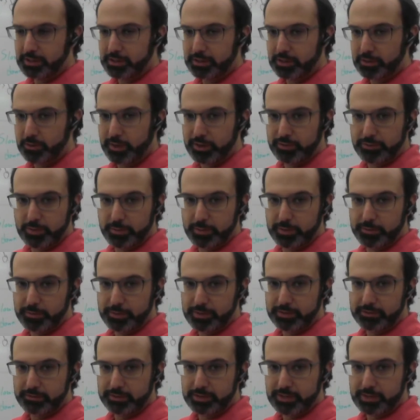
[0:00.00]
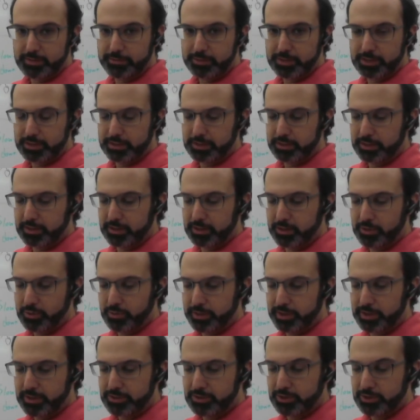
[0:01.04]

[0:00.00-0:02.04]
Quite a few people have attempted the quiz